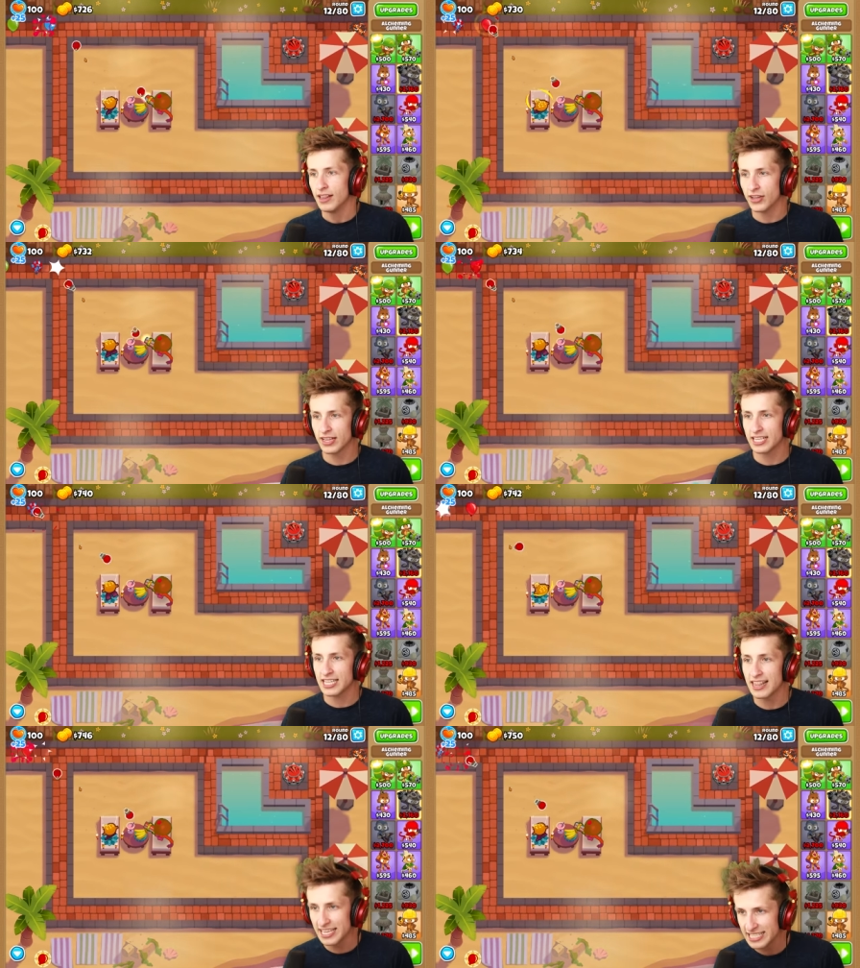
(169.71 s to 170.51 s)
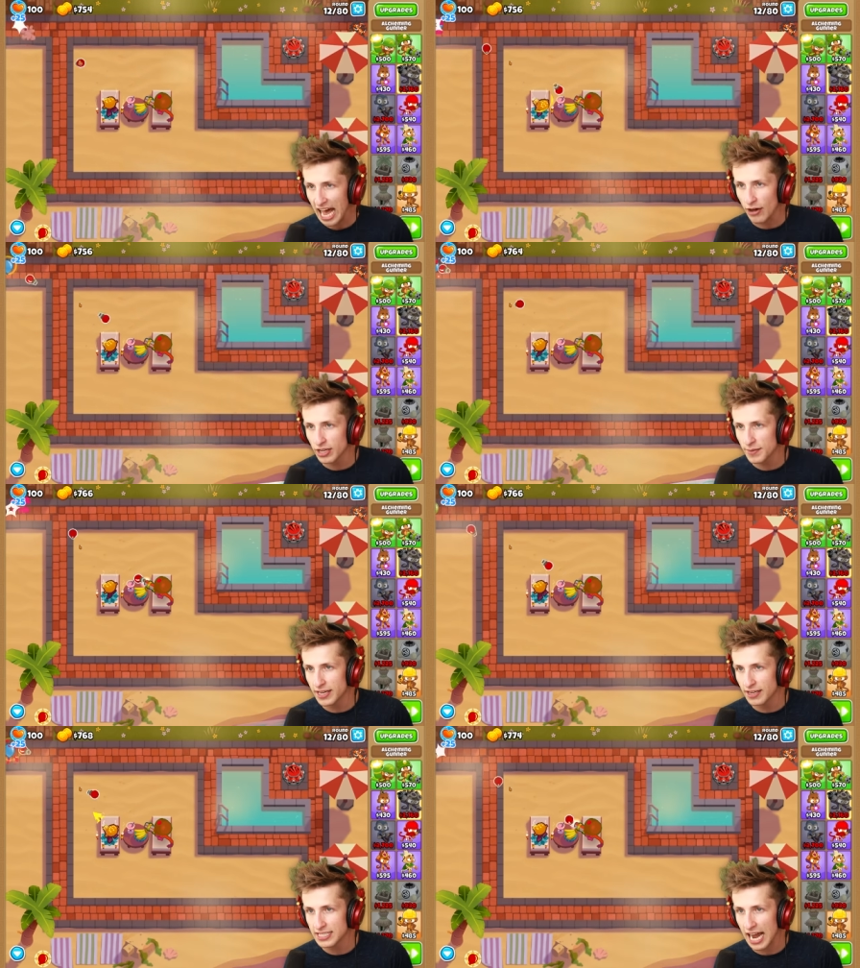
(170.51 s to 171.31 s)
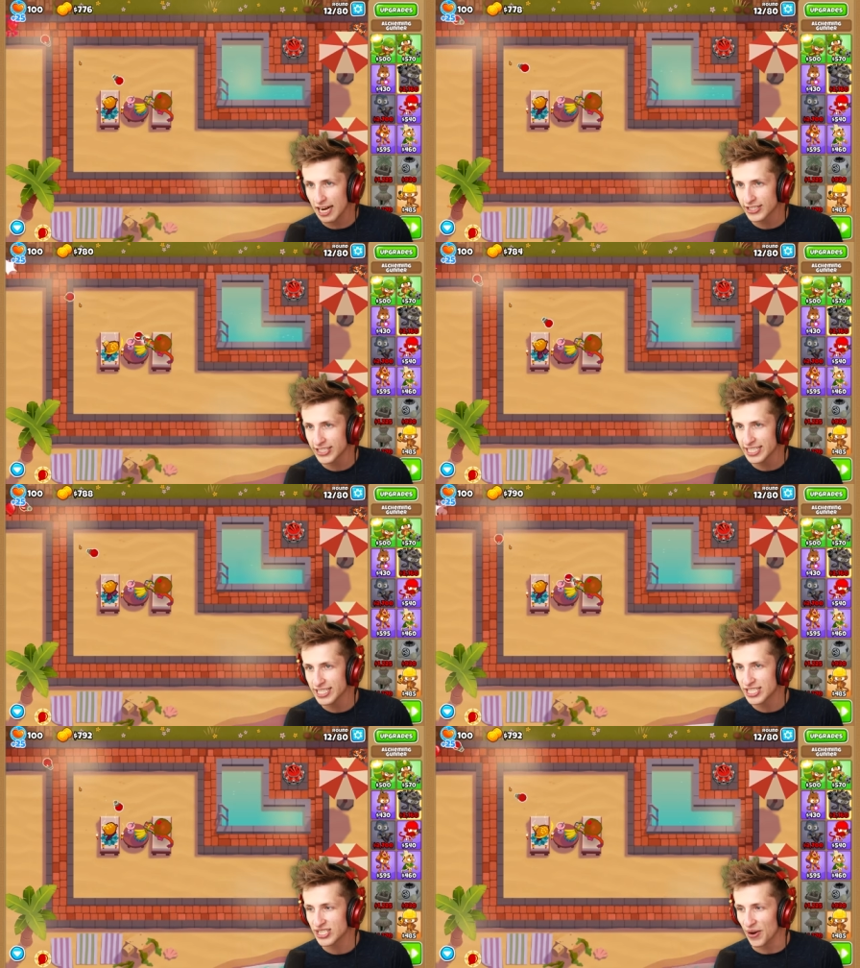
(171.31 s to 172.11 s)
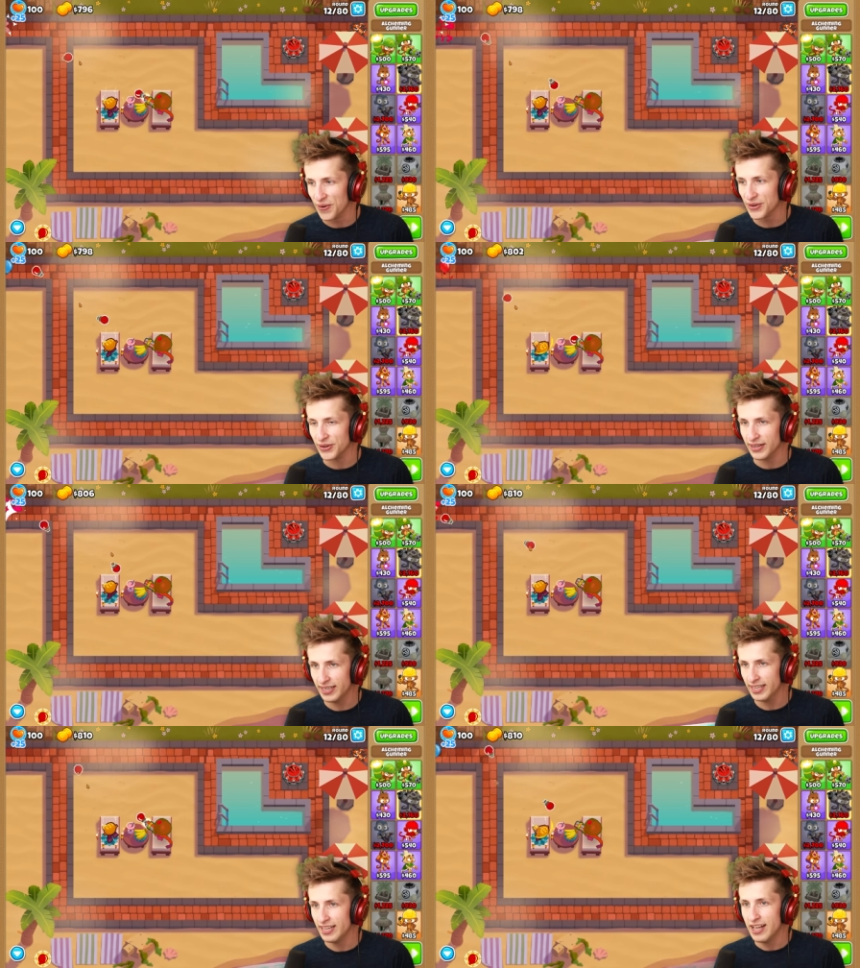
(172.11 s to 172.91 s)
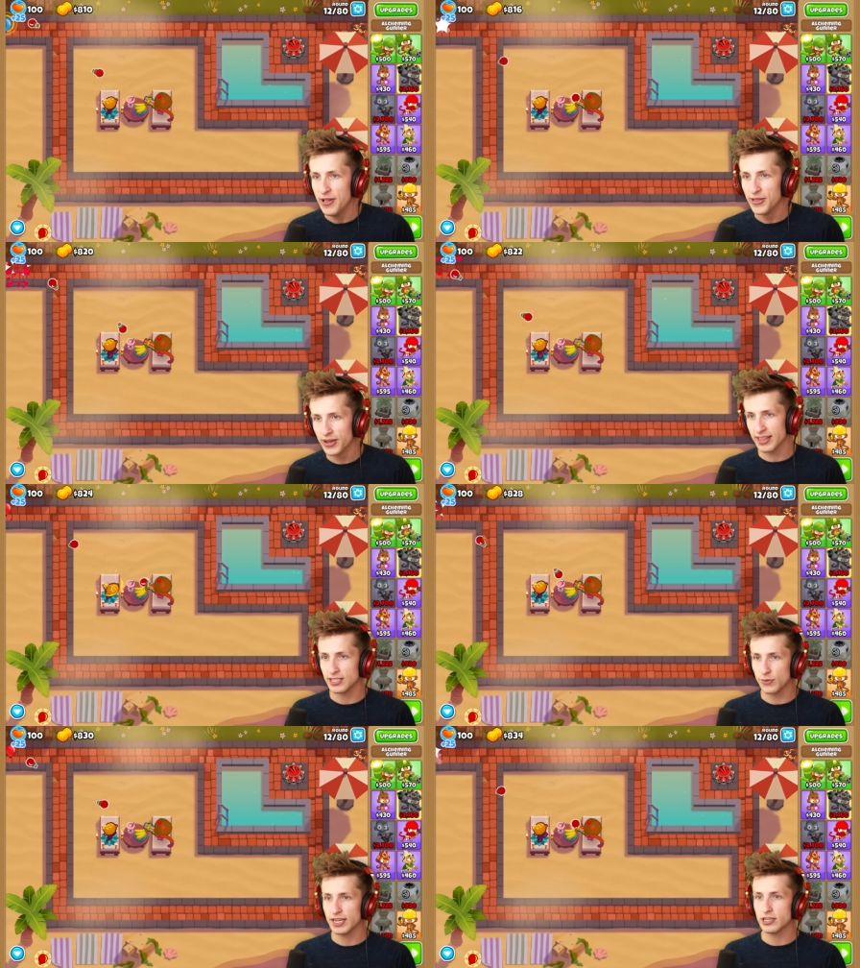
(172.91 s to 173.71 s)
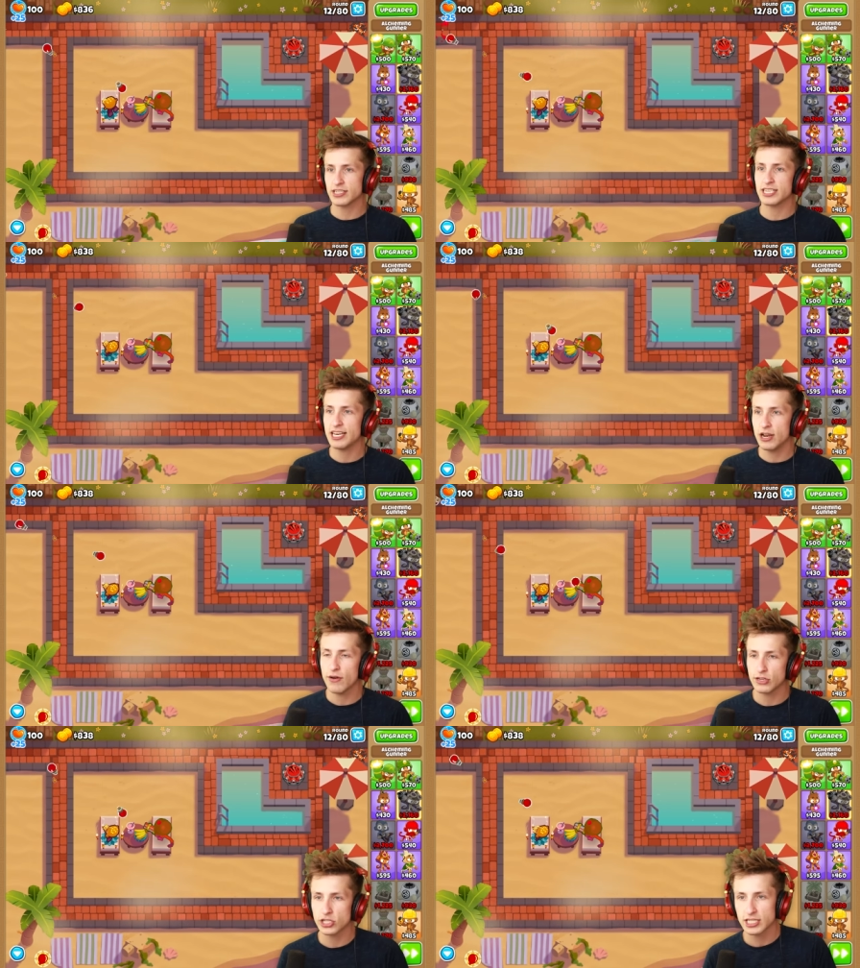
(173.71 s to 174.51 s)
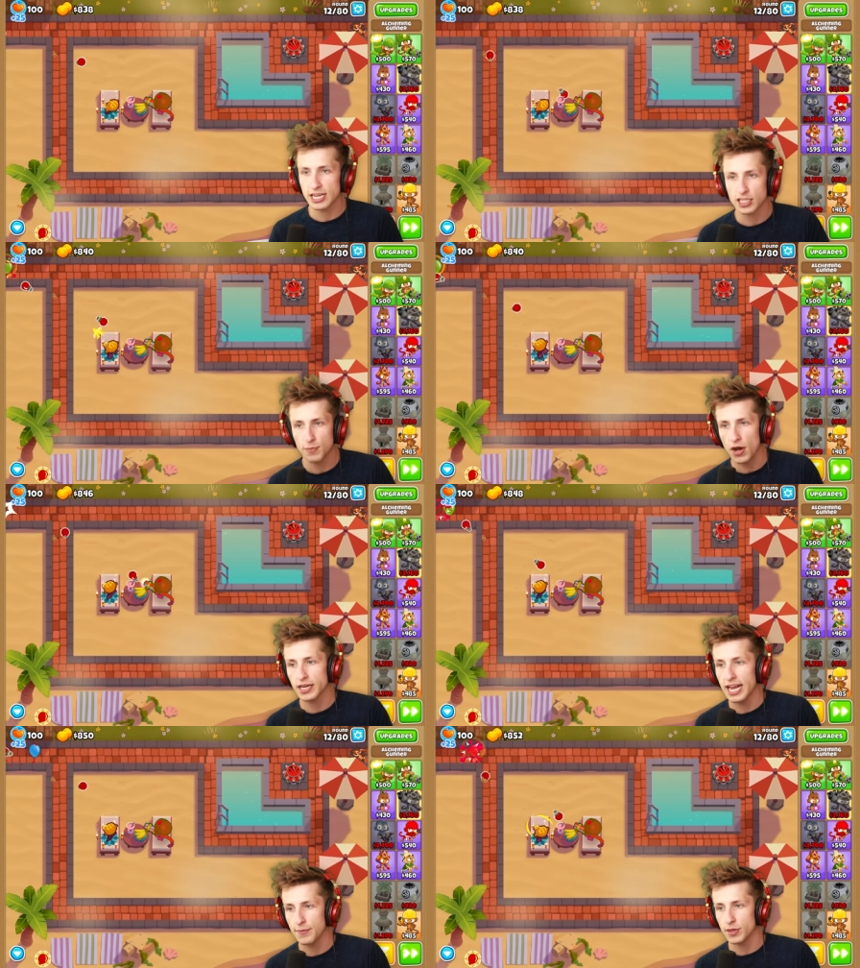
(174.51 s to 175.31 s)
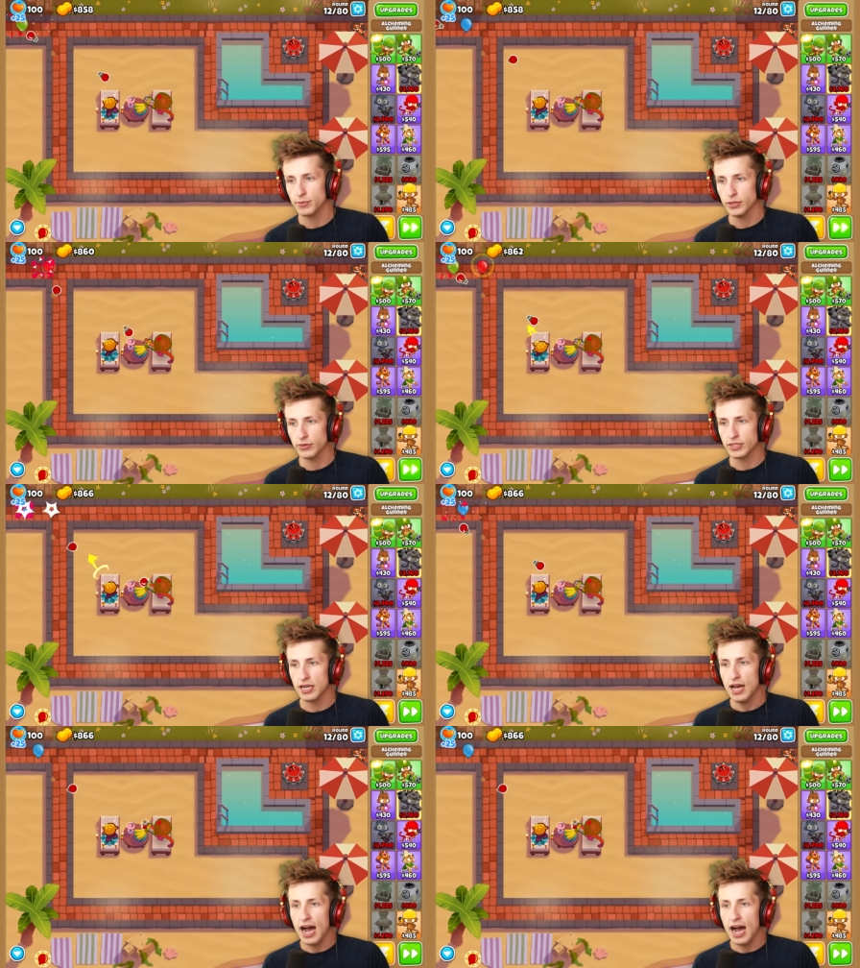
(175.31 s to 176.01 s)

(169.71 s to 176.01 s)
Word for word: Look at this. This alchemy gun's actually so good. Look at this. We can just sit here and just like spawn camp the balloons.